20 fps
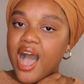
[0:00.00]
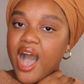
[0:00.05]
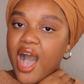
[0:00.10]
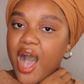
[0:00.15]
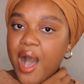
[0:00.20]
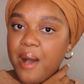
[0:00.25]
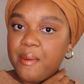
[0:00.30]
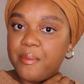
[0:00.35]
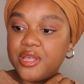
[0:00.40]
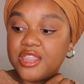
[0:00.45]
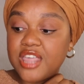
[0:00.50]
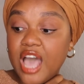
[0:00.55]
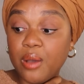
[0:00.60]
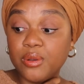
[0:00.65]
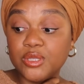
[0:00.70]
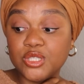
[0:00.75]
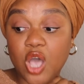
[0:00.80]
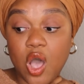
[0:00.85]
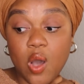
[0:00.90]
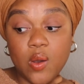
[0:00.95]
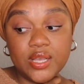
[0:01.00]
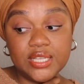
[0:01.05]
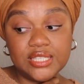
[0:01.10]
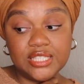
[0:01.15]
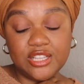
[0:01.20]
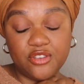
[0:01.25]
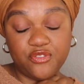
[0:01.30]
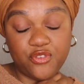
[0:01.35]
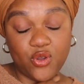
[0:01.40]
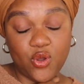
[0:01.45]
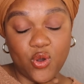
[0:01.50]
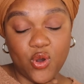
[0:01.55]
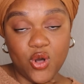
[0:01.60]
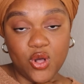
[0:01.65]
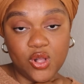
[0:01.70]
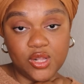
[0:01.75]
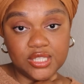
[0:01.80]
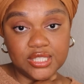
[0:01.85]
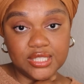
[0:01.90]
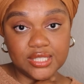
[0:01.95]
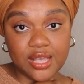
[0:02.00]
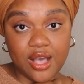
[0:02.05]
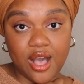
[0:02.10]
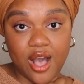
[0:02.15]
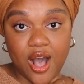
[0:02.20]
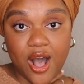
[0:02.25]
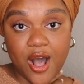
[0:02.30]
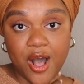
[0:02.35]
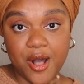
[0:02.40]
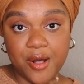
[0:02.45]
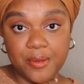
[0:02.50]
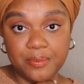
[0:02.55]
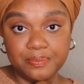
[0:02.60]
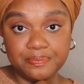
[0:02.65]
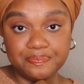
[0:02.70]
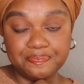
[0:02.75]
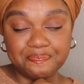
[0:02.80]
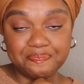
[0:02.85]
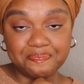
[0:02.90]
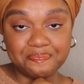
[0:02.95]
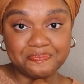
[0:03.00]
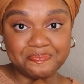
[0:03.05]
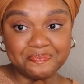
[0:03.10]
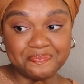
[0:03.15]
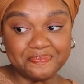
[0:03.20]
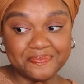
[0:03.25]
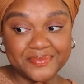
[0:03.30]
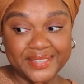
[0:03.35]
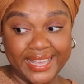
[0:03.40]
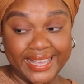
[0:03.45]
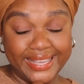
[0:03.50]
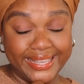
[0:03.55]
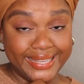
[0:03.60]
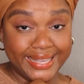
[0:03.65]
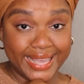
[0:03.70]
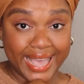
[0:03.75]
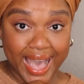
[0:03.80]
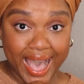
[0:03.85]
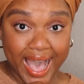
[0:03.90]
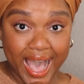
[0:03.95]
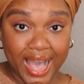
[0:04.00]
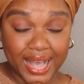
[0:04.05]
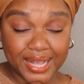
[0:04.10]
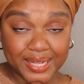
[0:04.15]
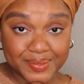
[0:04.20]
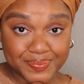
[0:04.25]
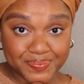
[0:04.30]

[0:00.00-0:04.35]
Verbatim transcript: Um, but that was always difficult. Um, yeah.